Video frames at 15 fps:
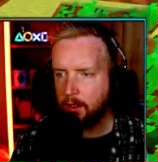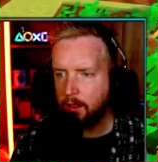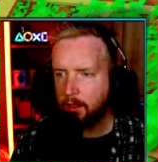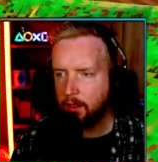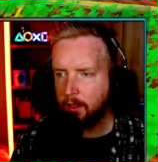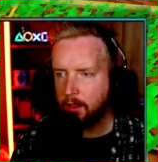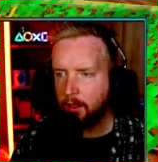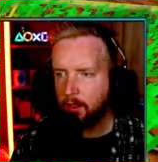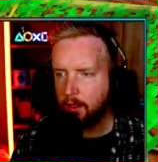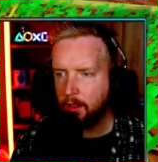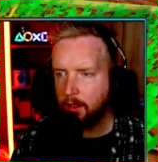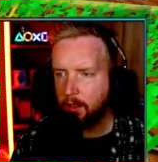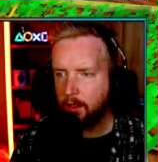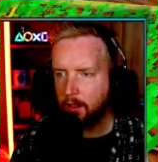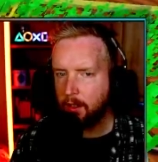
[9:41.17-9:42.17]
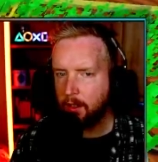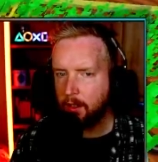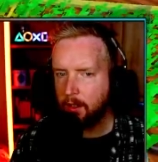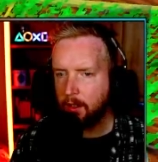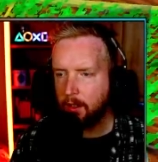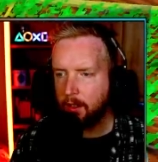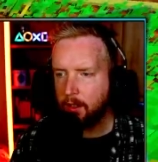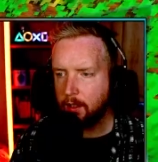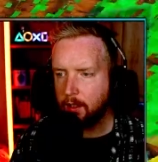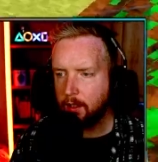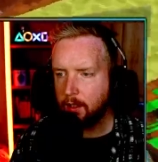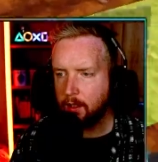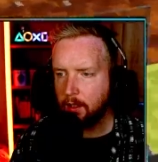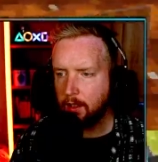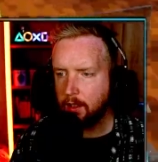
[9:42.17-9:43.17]

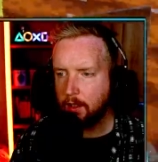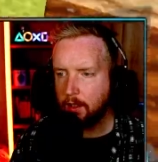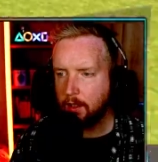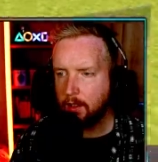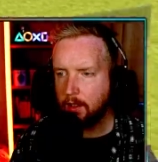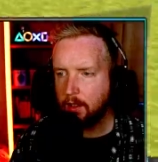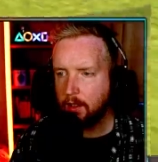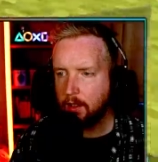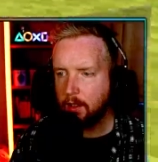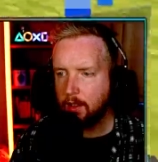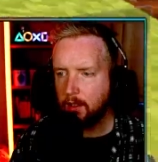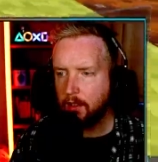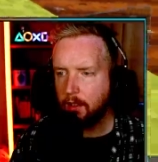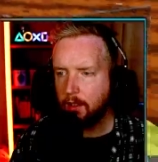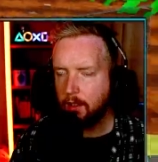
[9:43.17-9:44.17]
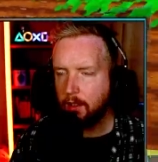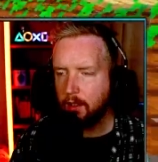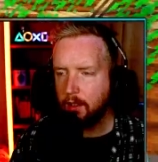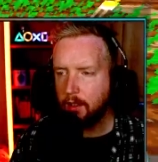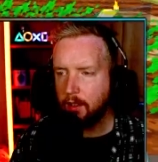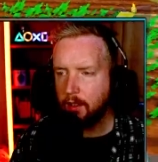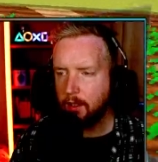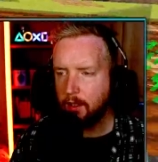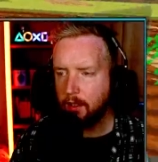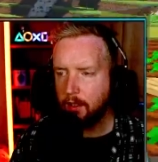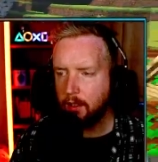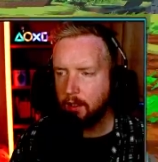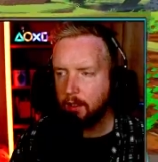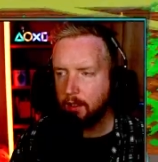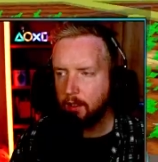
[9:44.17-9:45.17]

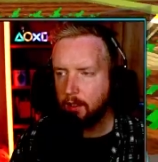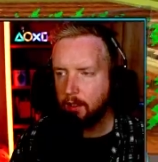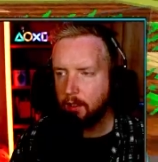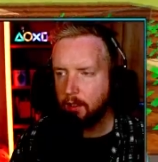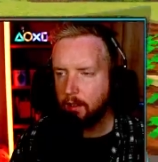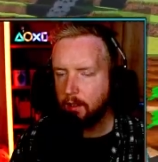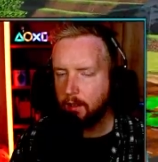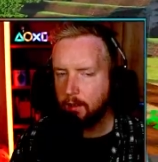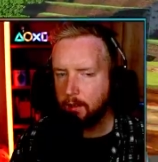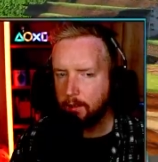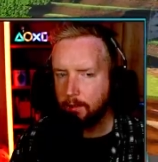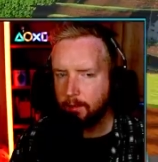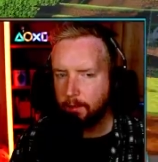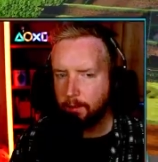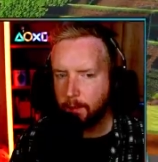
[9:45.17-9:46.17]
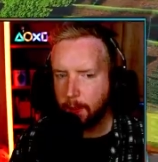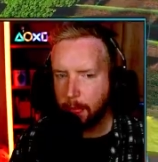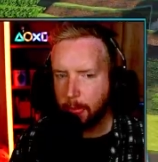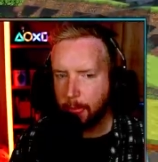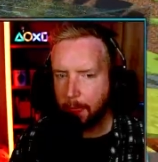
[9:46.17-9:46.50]
(no one is talking)